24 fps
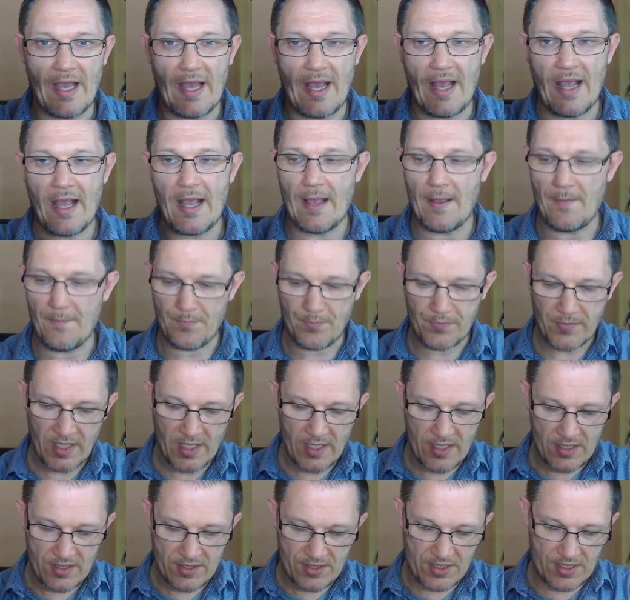So
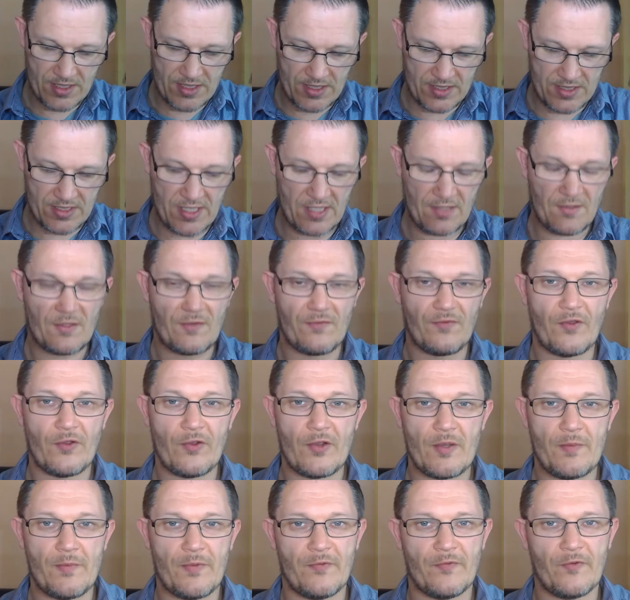this is Nick
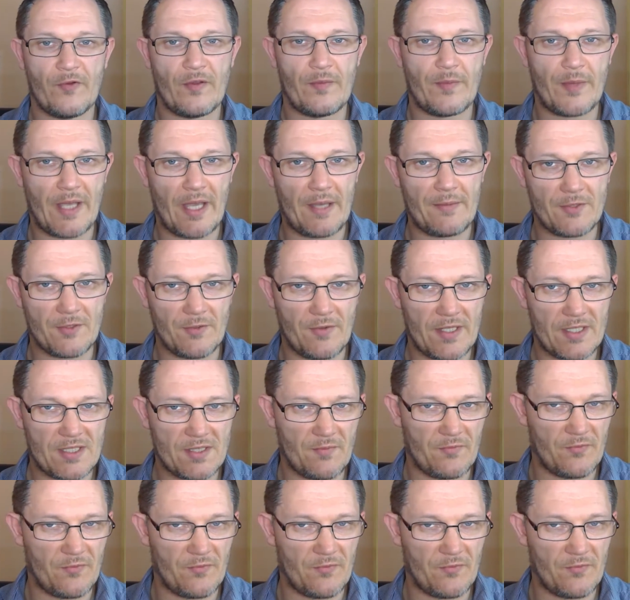Fury before he became director,